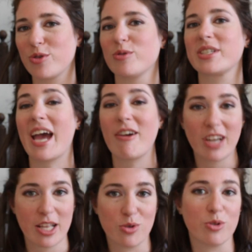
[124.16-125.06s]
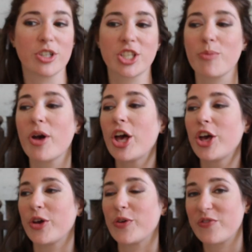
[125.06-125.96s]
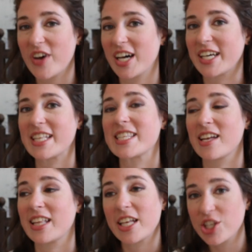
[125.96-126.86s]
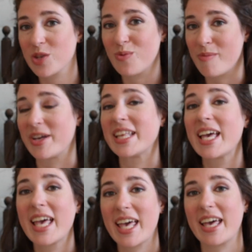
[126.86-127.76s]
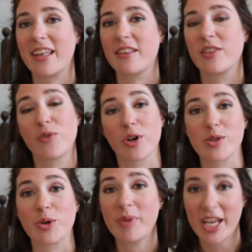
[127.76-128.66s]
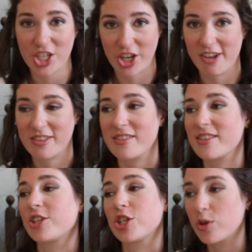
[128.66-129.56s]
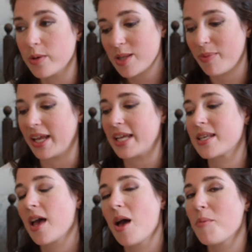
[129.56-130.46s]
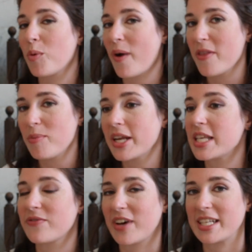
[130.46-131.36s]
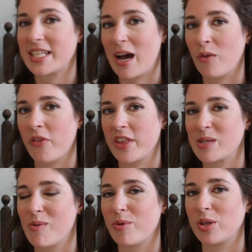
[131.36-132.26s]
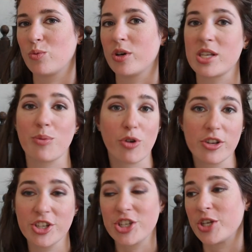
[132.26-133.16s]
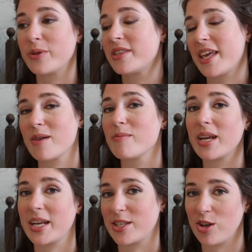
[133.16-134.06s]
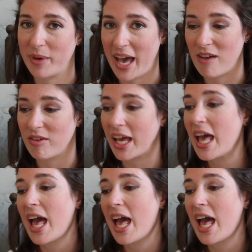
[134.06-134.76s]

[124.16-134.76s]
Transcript: called Caroline Corsham who finds an injured woman in the Vauxhall Pleasure Gardens, and she calls the police, but when the police find out that this woman was a prostitute, they completely stop caring,